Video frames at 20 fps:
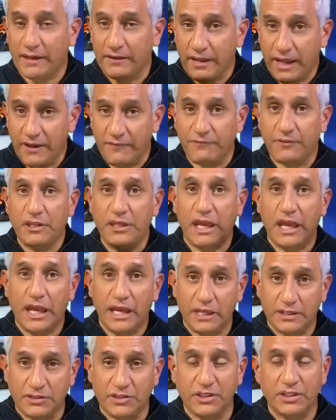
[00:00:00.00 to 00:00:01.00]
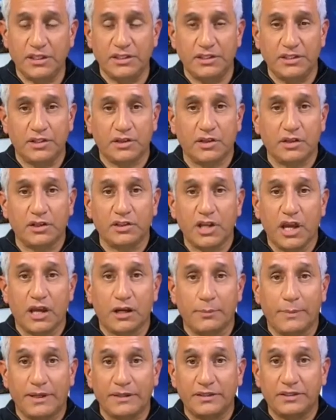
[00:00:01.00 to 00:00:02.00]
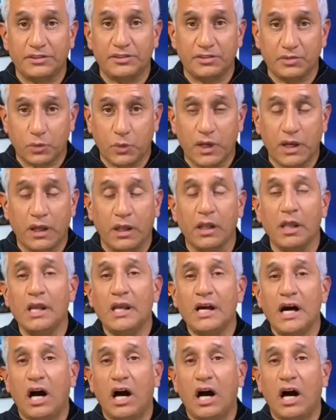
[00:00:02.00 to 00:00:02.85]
and FDA and CDC are going to talk about this as well,